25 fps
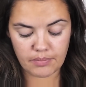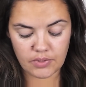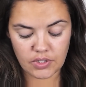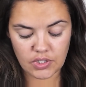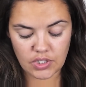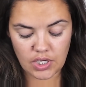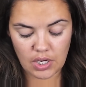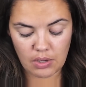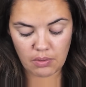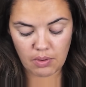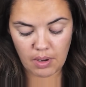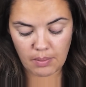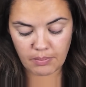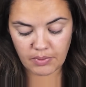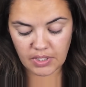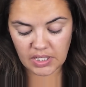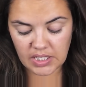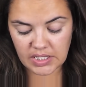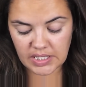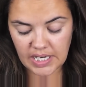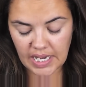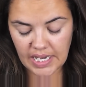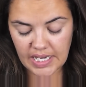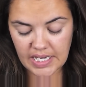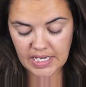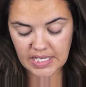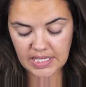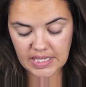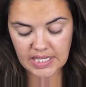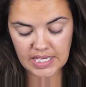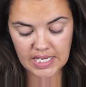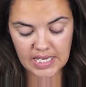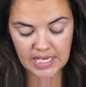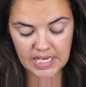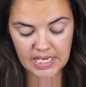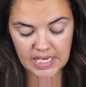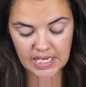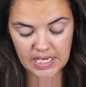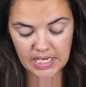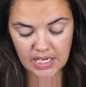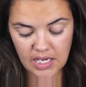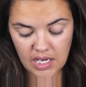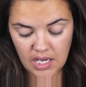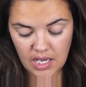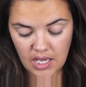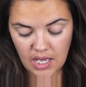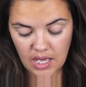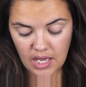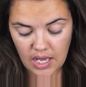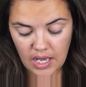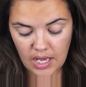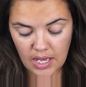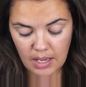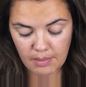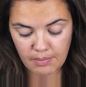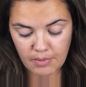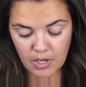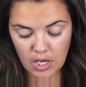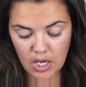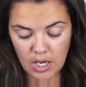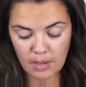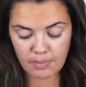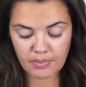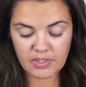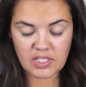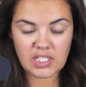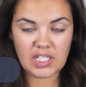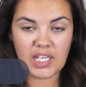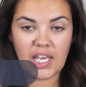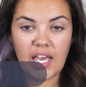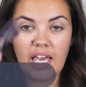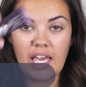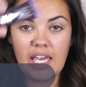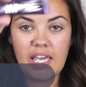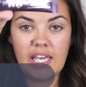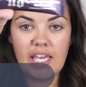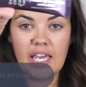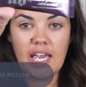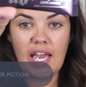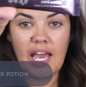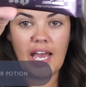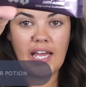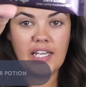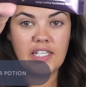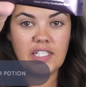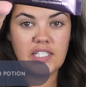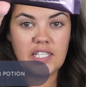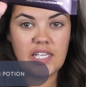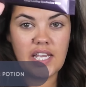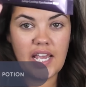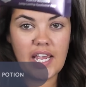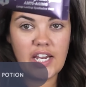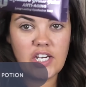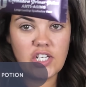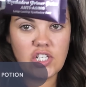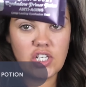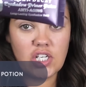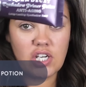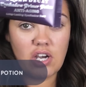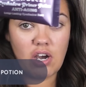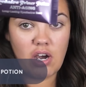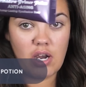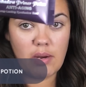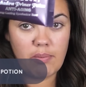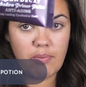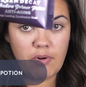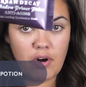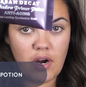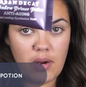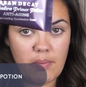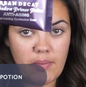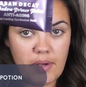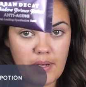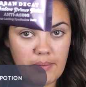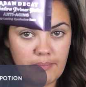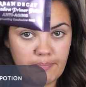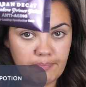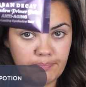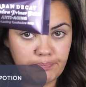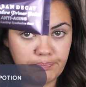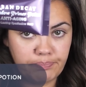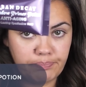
So I'm going to take the Urban Decay Anti-Aging Eye Primer.